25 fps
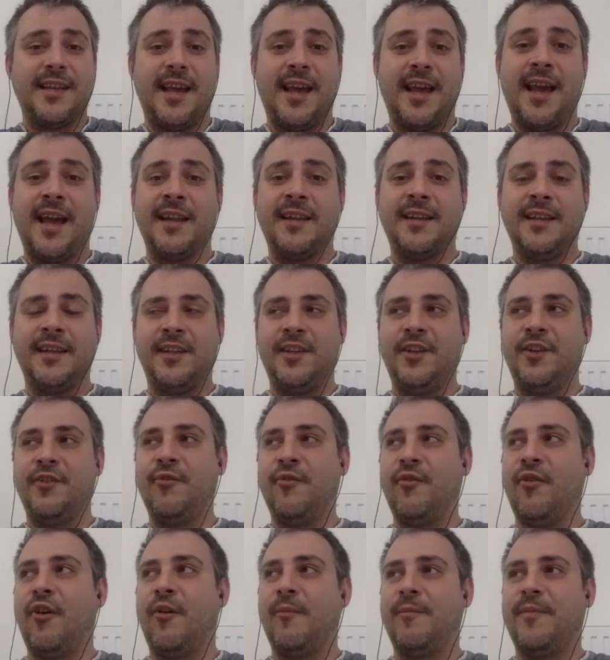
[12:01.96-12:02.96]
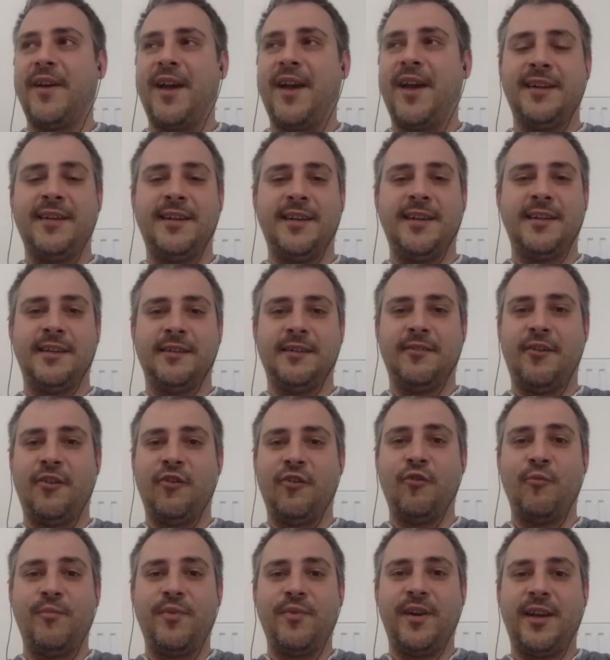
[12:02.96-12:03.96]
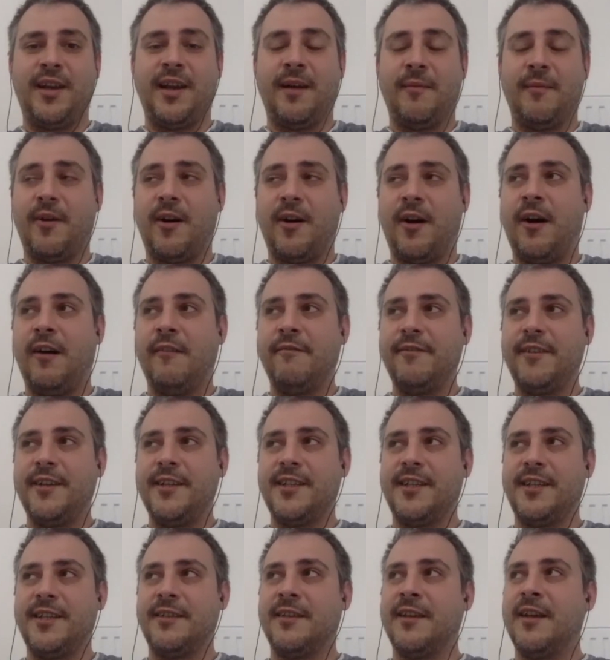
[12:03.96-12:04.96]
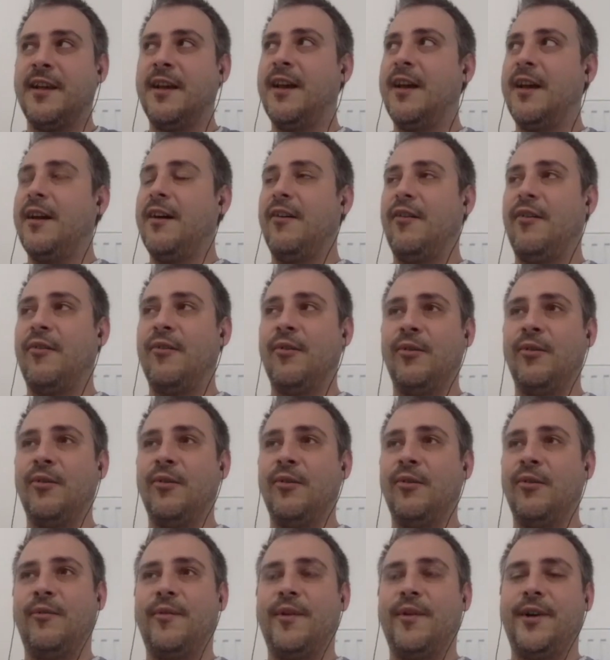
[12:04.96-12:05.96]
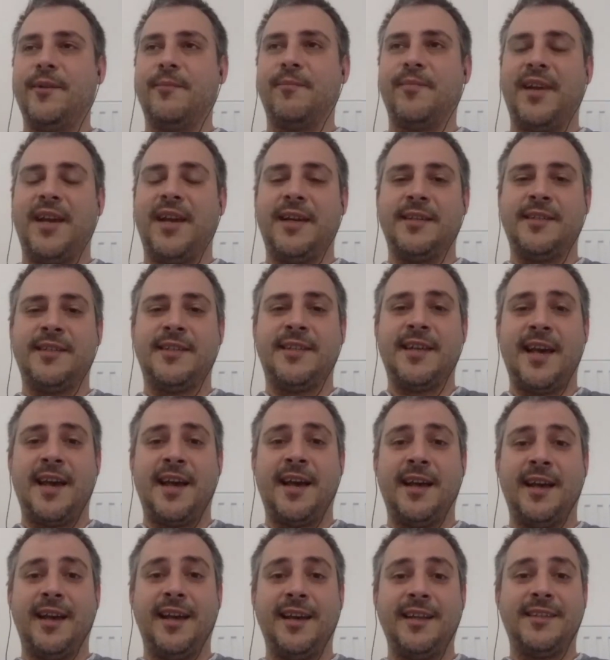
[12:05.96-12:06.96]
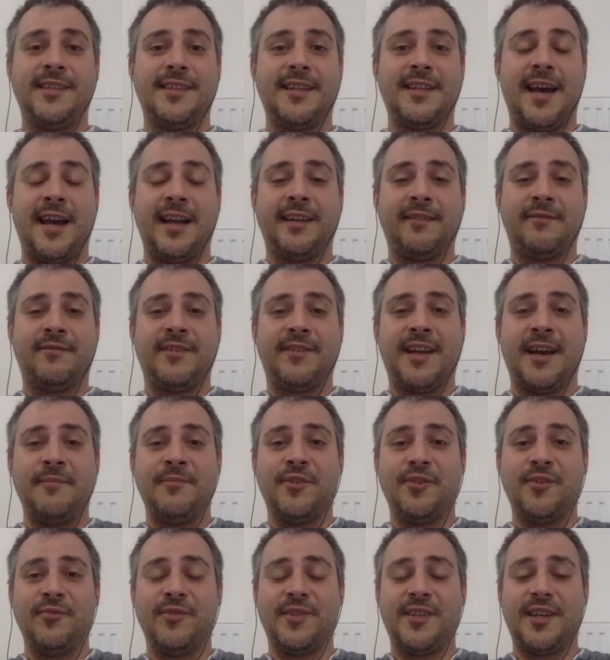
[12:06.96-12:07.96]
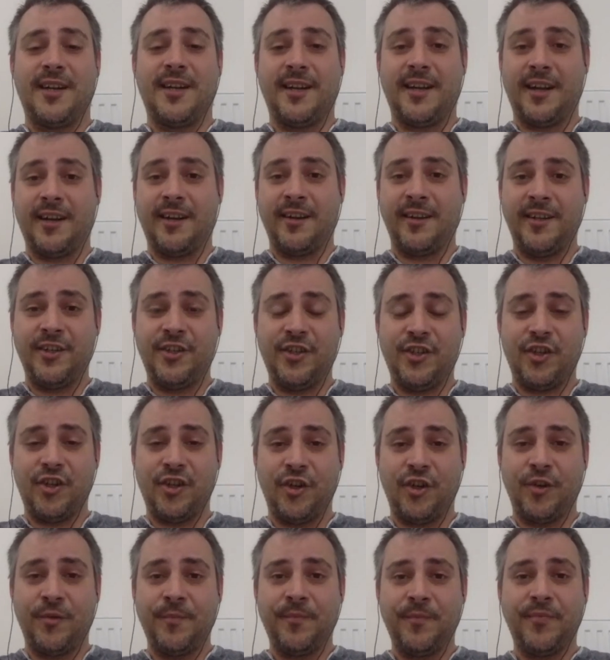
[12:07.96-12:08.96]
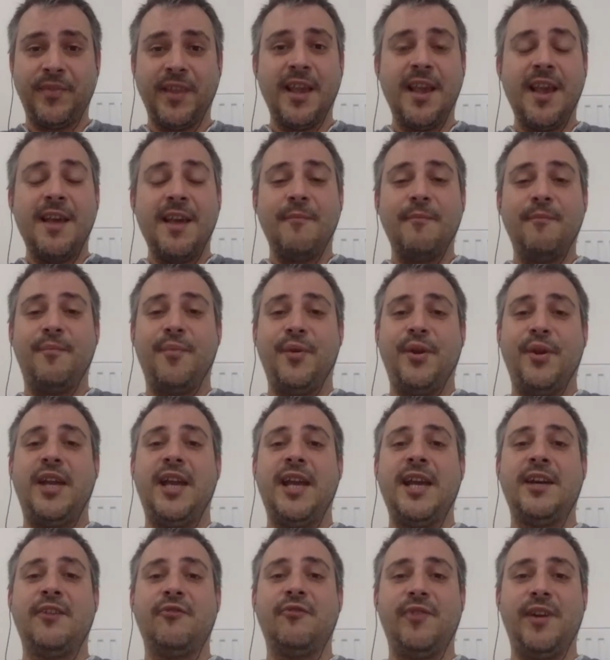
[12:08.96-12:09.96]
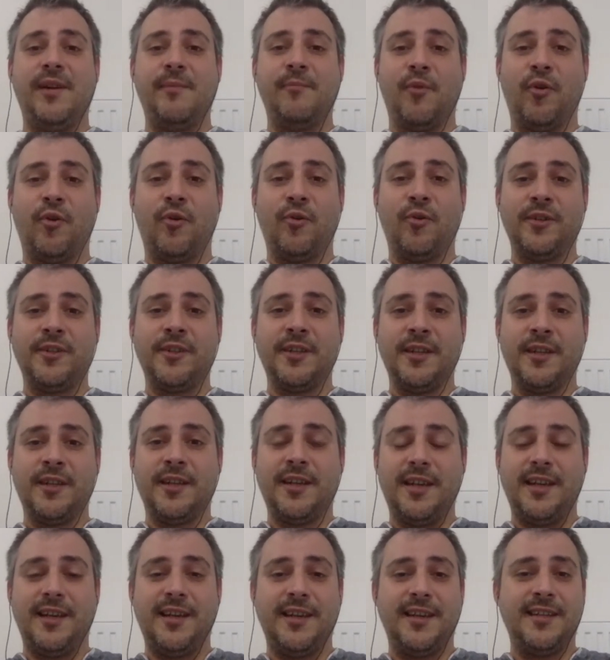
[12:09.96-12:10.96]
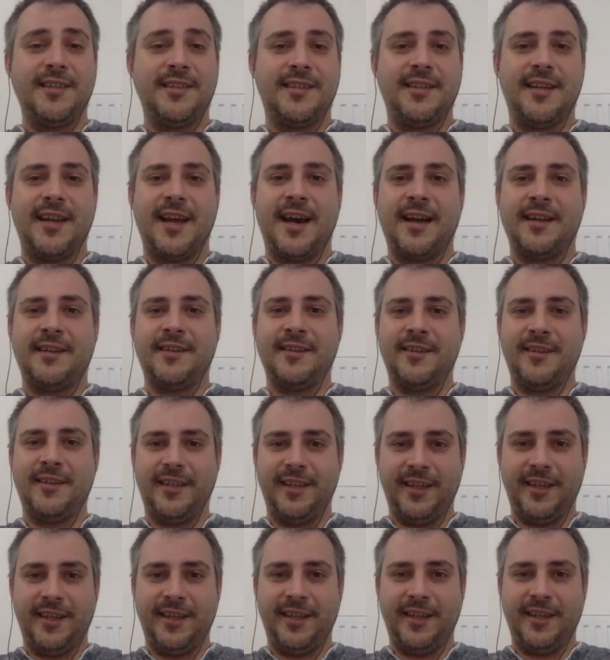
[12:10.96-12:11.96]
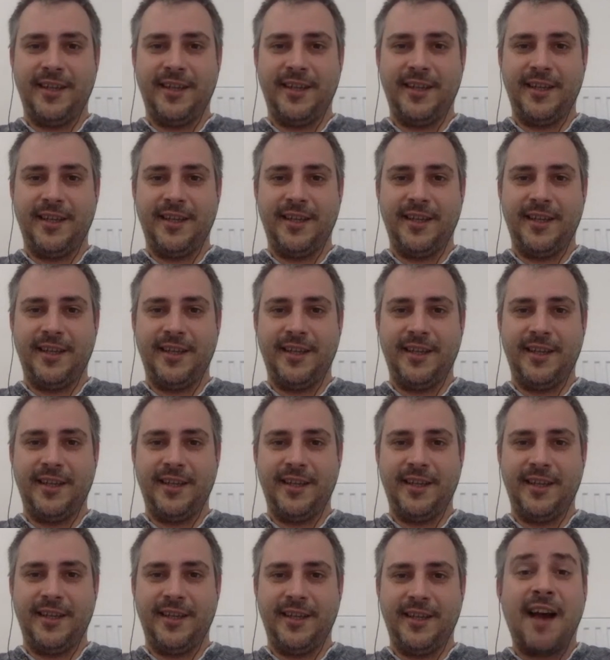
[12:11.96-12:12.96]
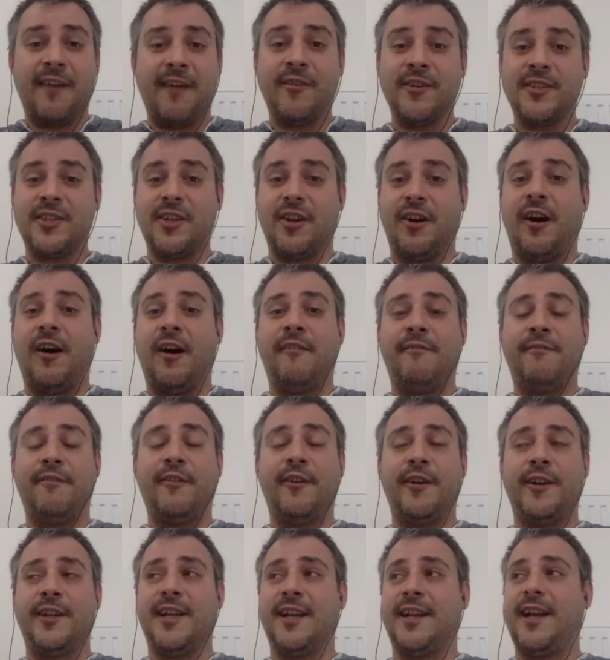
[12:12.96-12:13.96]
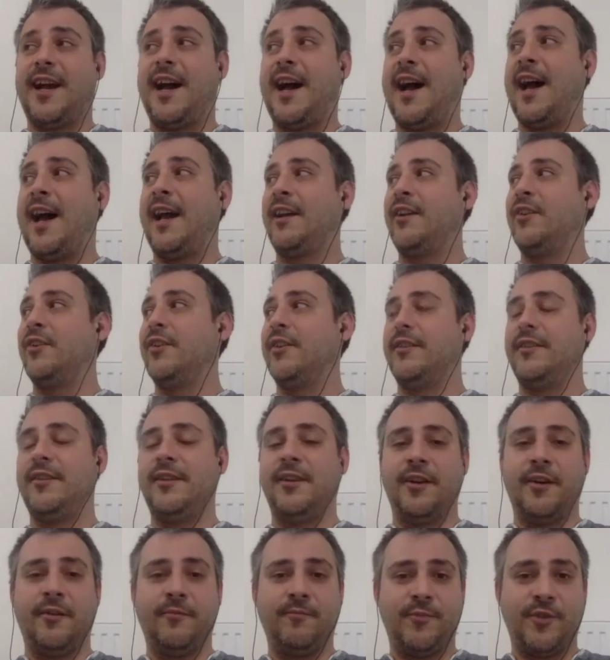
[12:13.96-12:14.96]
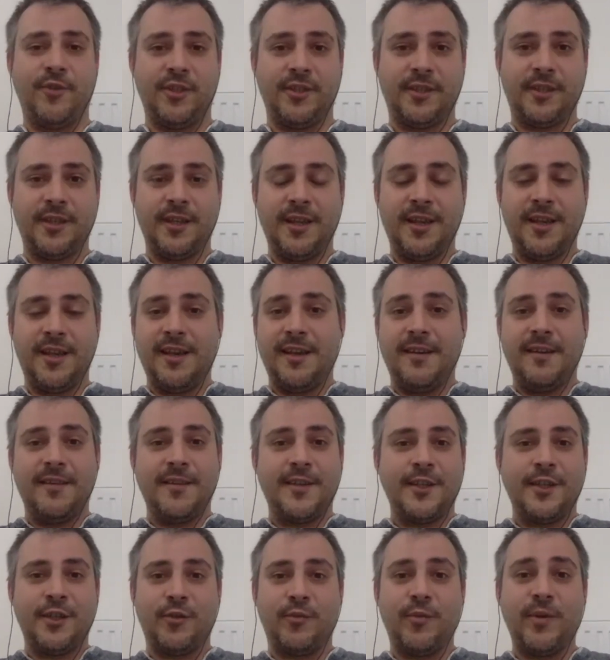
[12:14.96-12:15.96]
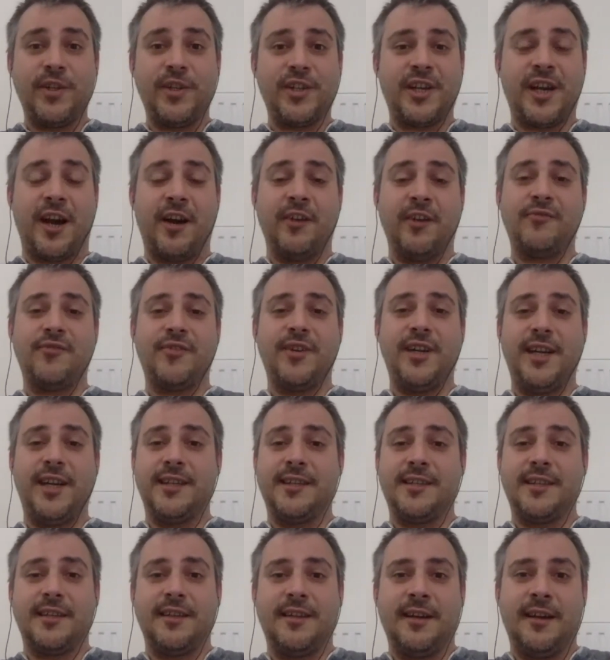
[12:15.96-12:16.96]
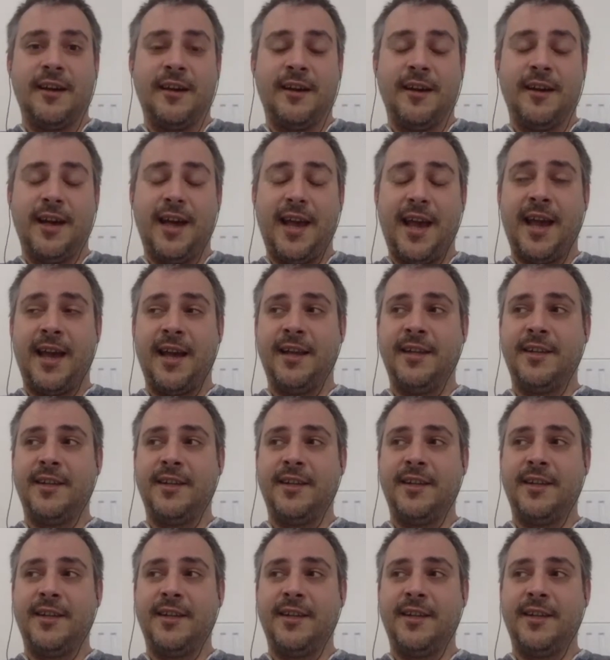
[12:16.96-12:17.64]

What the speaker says: and in Europe, and they're opening up offices all over the place, that it's like time zones are not an issue. Being remote is not an issue. I was offered that I could, just switch countries and,